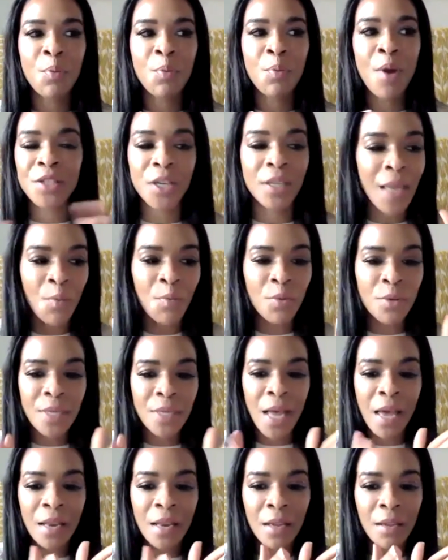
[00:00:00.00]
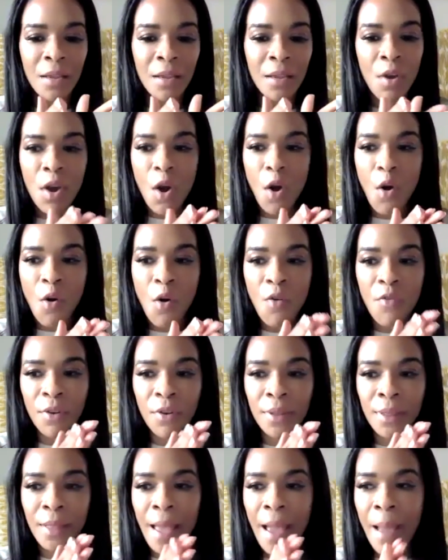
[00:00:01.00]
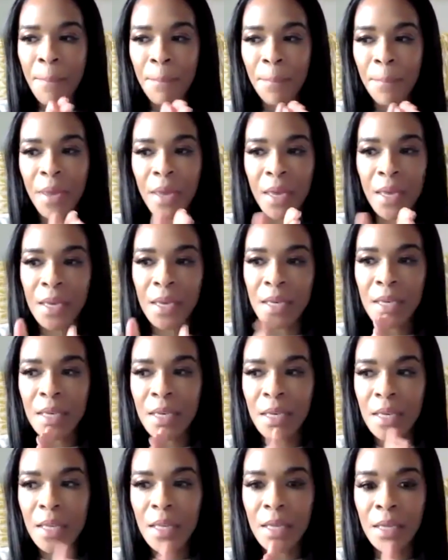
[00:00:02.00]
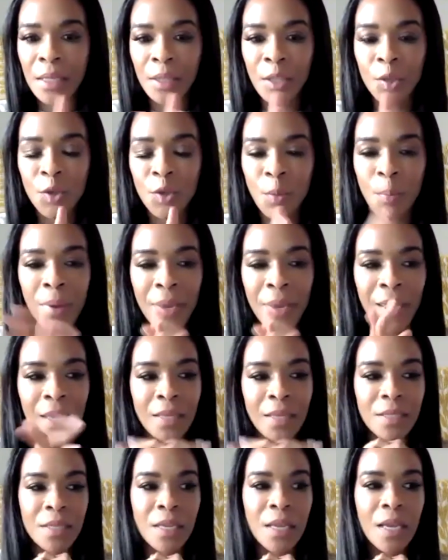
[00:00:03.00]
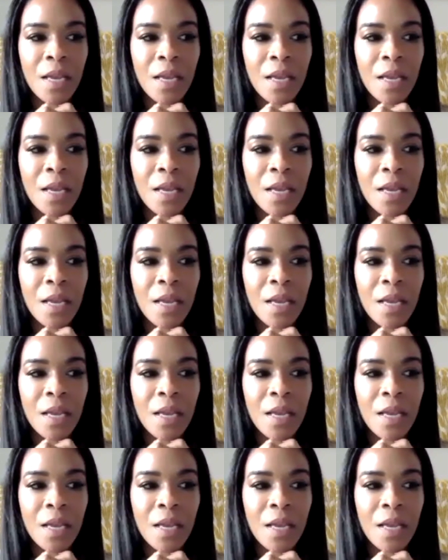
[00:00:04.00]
project that was kind of overlapping a little bit.